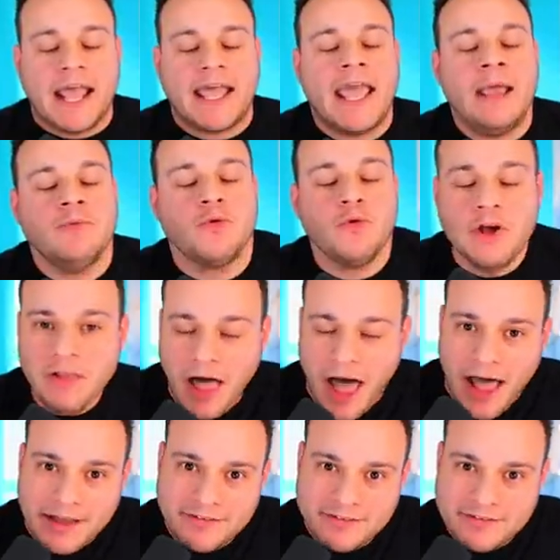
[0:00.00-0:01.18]
And I came to
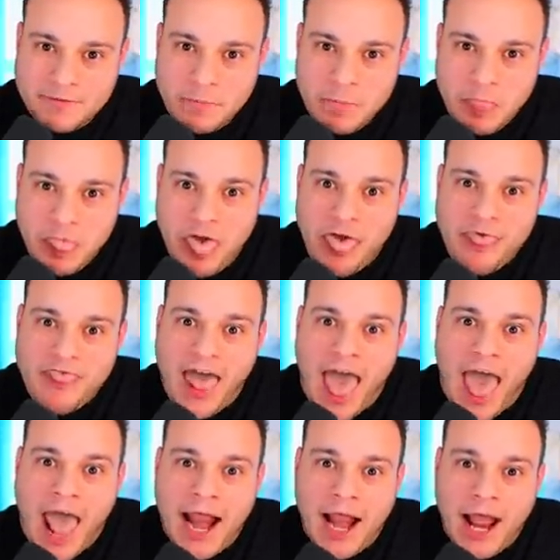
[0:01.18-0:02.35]
realize
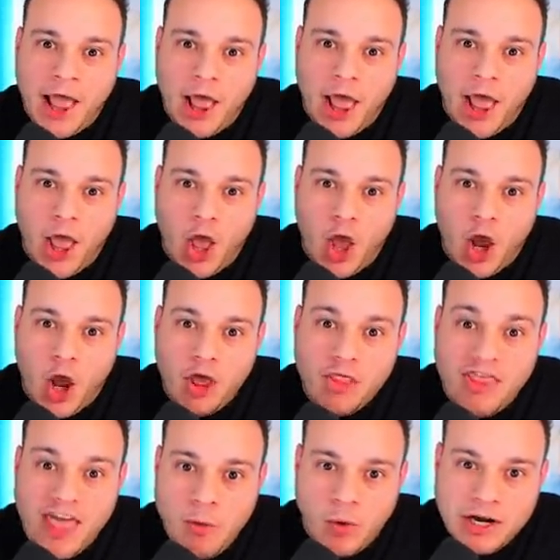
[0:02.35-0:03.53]
that
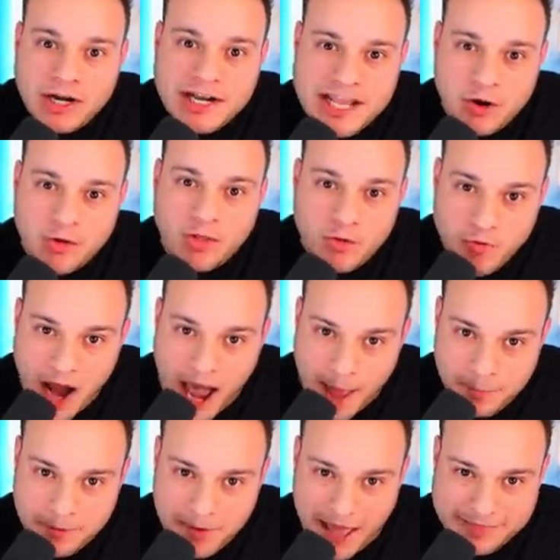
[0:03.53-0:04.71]
they wanted to hear the
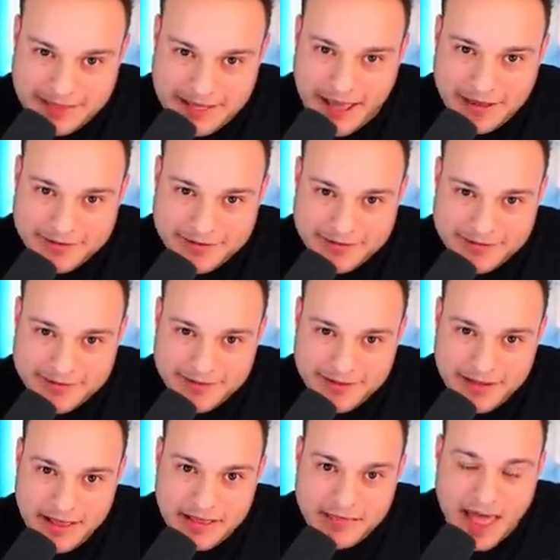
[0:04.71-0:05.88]
rap at the end.
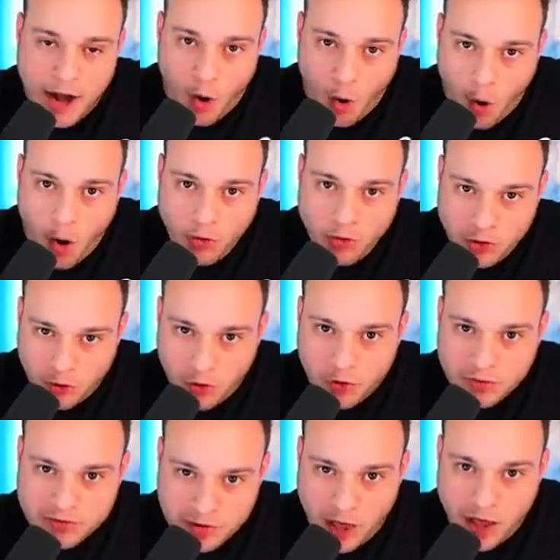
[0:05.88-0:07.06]
That all the
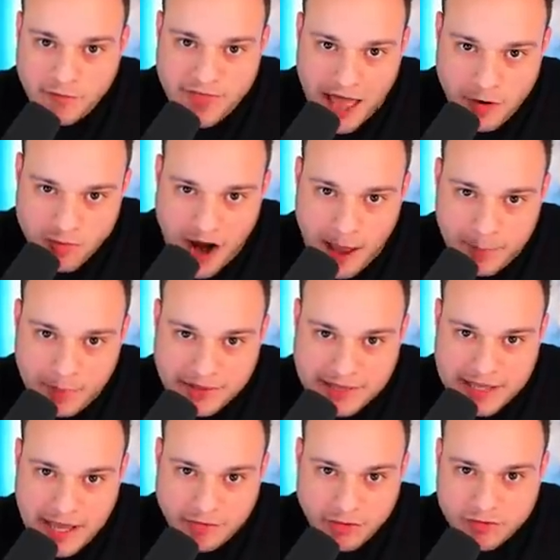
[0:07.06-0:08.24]
girls love that rap
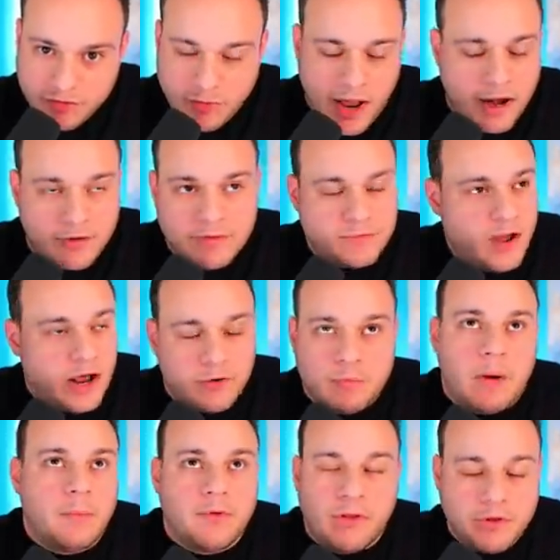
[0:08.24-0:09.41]
at the end. There's a I don't even I don't
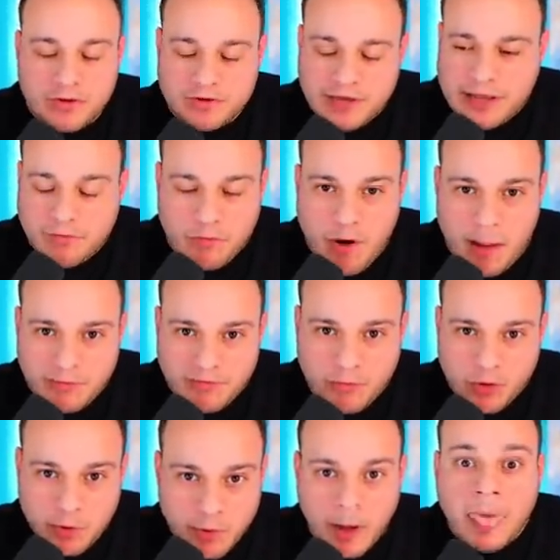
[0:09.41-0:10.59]
remember the lyrics. I can't rap it
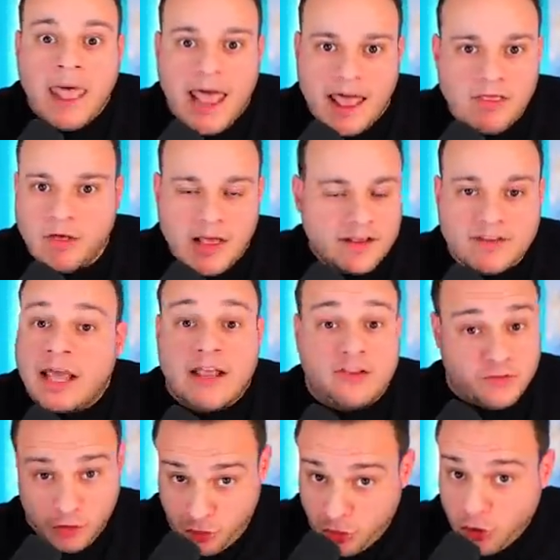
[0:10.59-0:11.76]
for you, but it's like
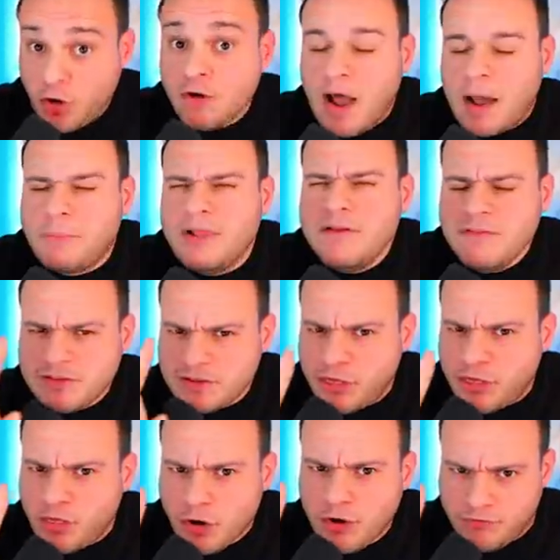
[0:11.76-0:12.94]
it's the third. I believe it's
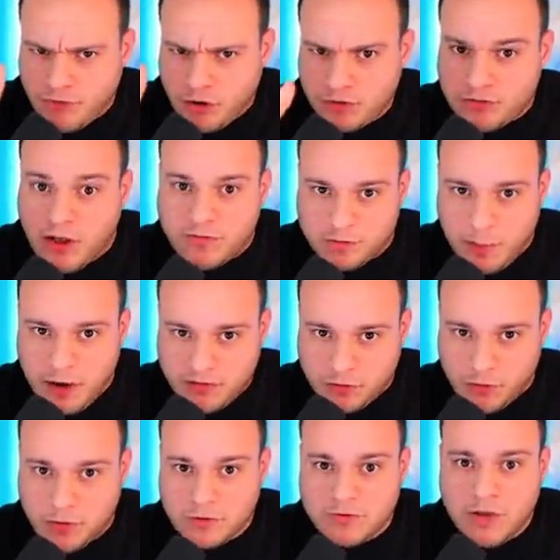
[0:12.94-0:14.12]
the third verse of
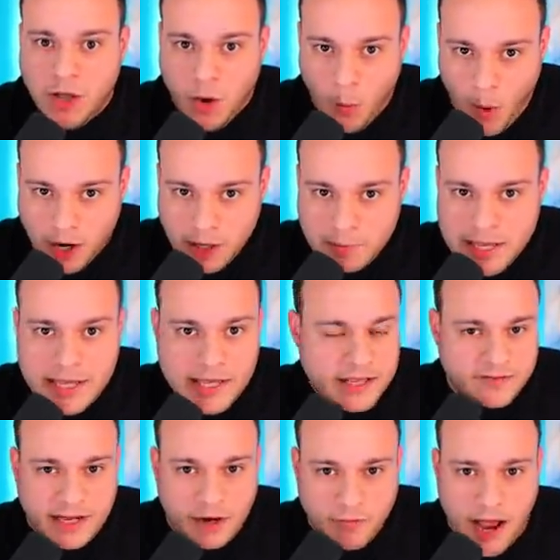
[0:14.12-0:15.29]
Spice Girls Wannabe.
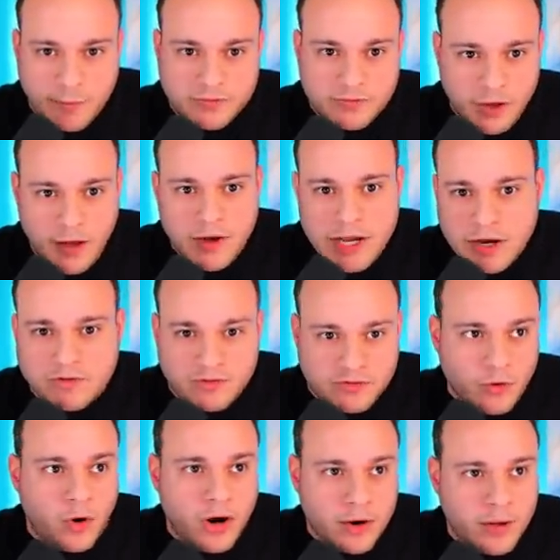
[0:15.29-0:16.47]
It's like a rap. So here's a
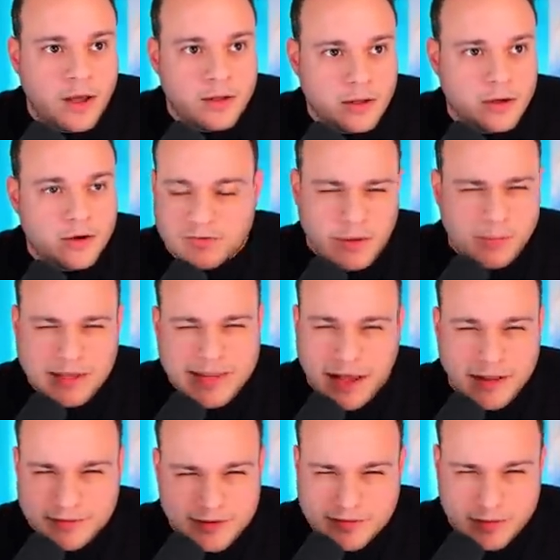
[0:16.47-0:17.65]
story about you or something like
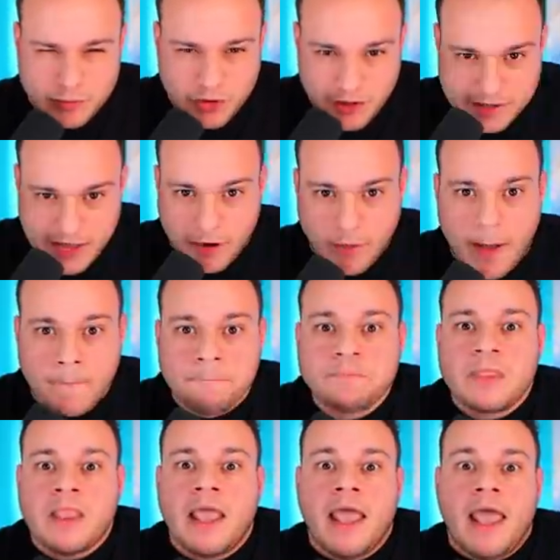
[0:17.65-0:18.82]
that. It's like some shit like that, right?
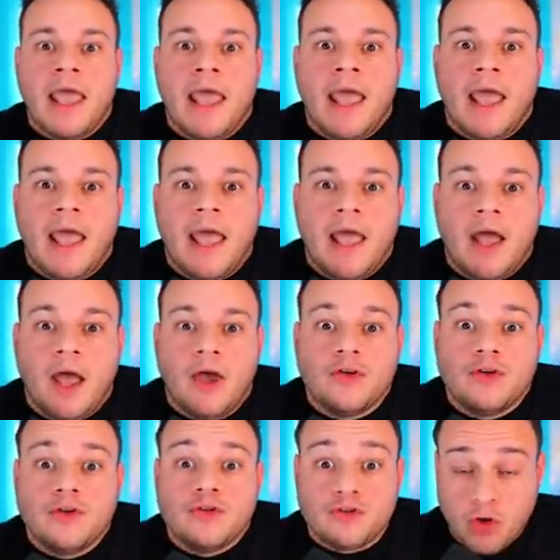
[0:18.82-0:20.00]

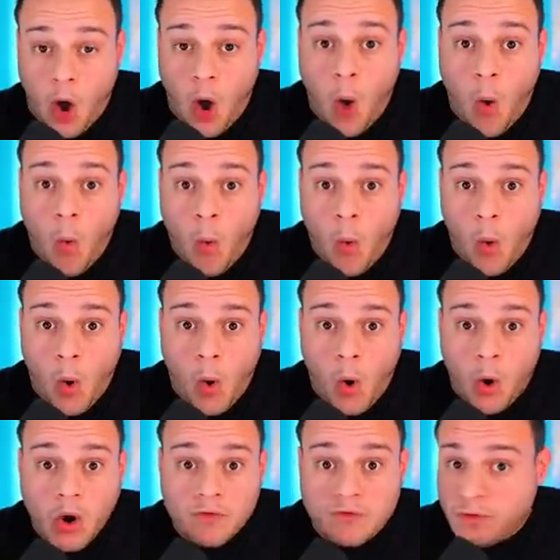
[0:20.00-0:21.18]
So
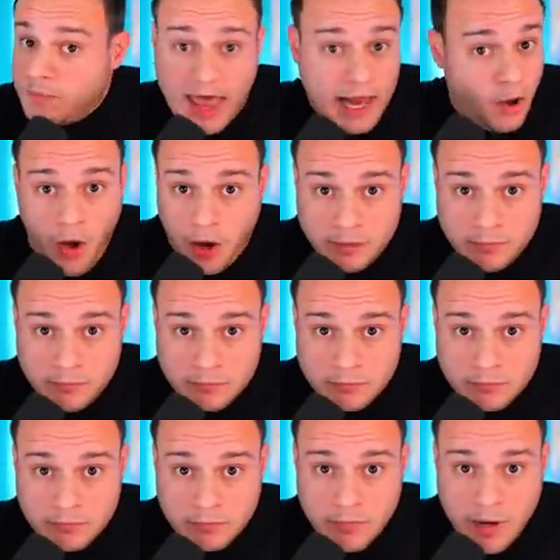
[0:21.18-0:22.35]
from then on,
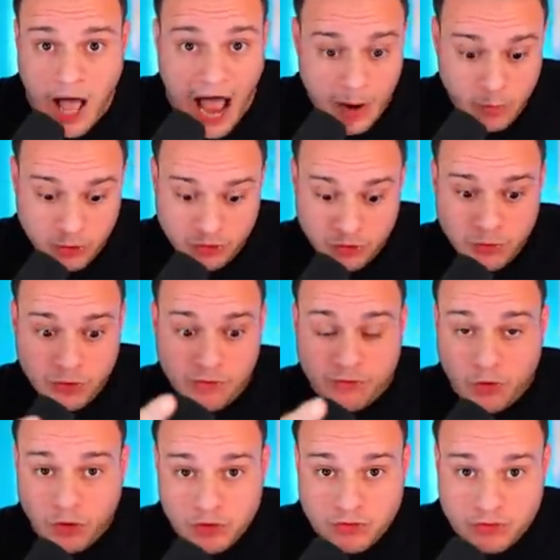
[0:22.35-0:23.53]
I would do the
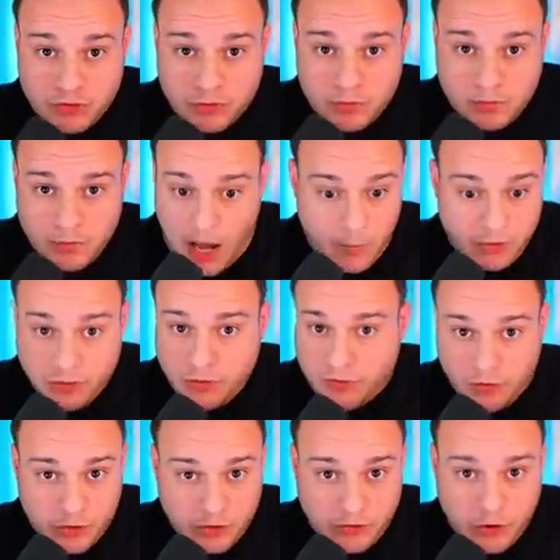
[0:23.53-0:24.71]
first I would do
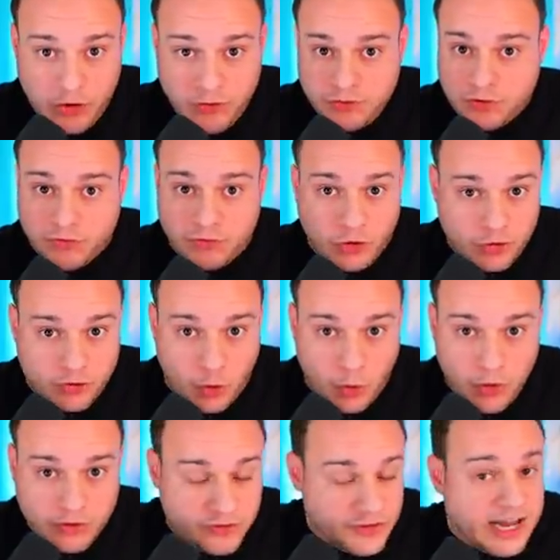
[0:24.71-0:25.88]
the first verse, the first
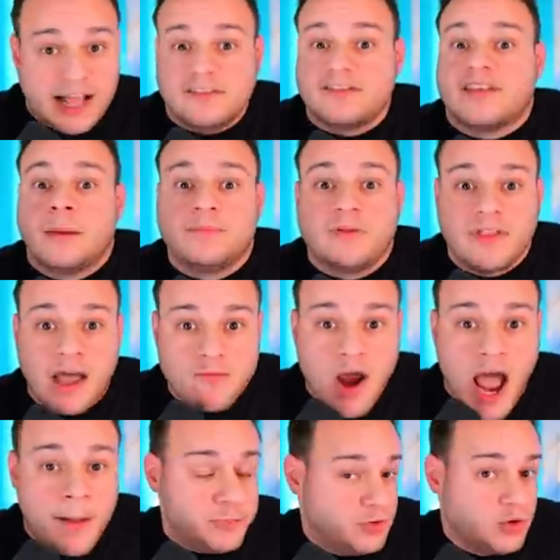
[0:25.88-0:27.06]
chorus, then I'd skip to that
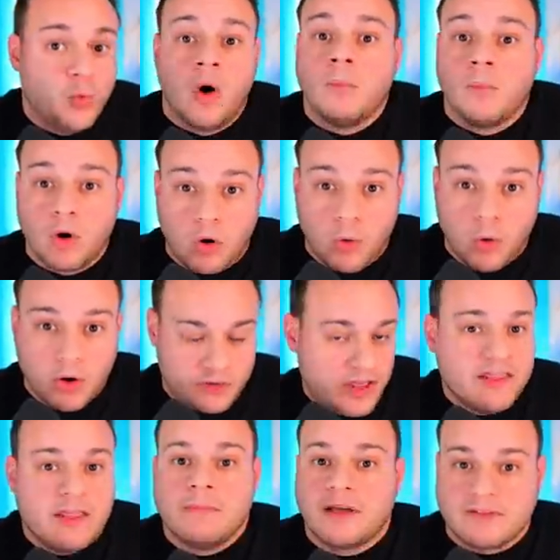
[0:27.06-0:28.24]
rap, do one more
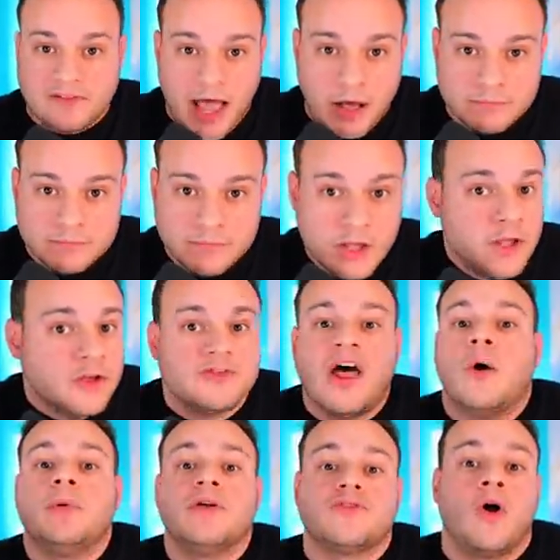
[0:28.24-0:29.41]
chorus, and then mix out.
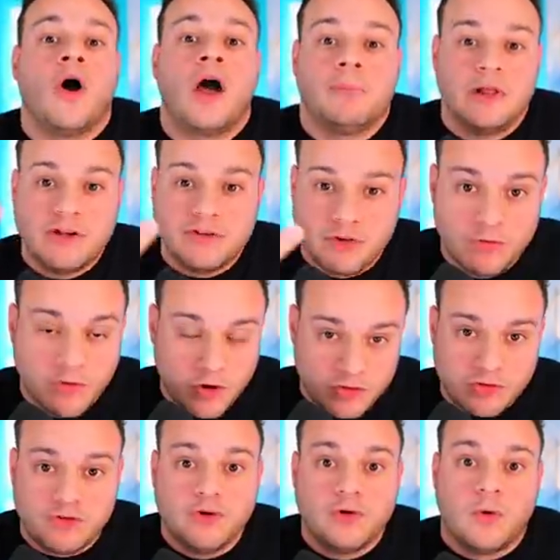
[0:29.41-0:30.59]
So that would be a song I played two
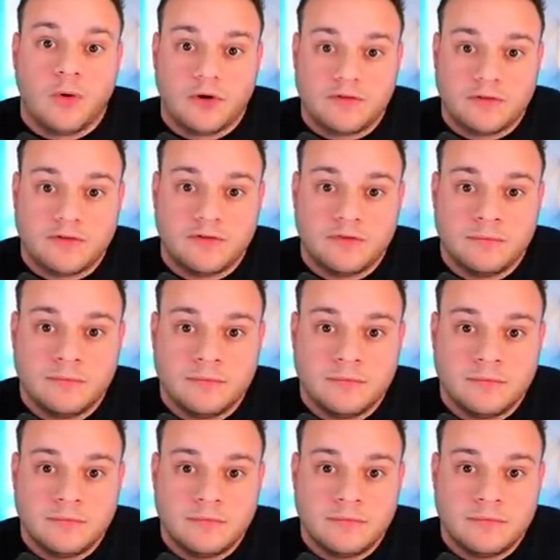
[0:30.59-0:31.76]
verses, two choruses.
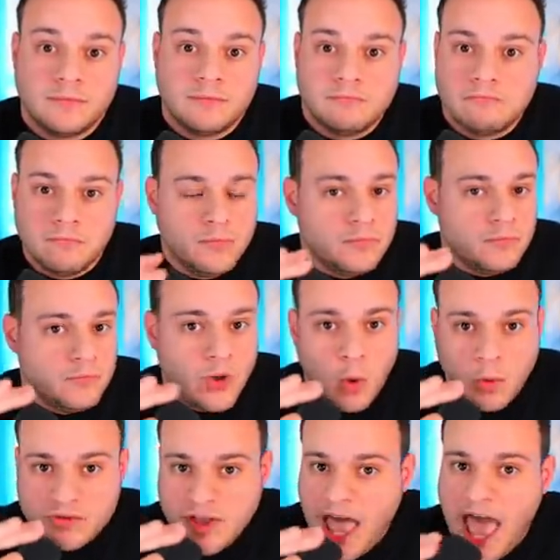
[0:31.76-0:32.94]

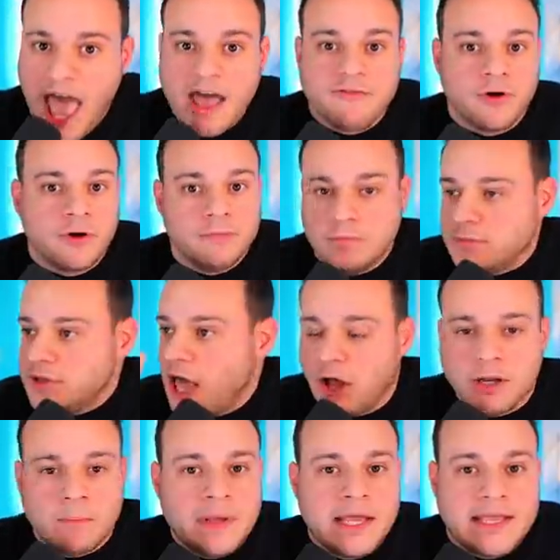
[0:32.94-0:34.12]
No one's ever
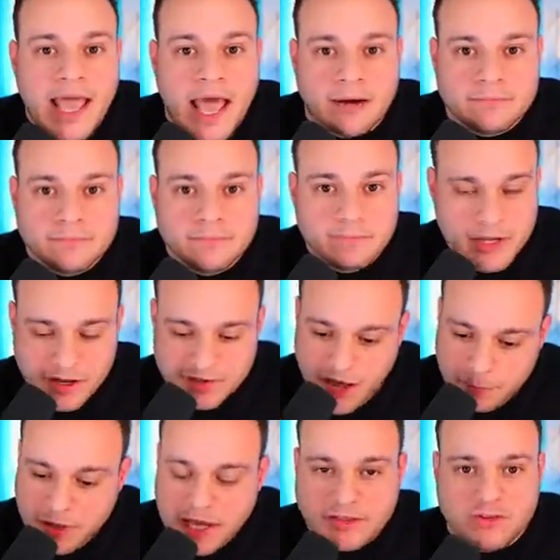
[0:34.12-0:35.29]
yelled at me again because
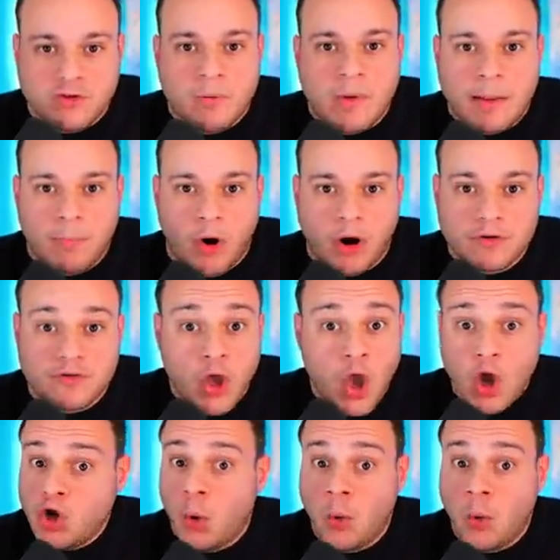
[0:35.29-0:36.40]
I played the two main parts.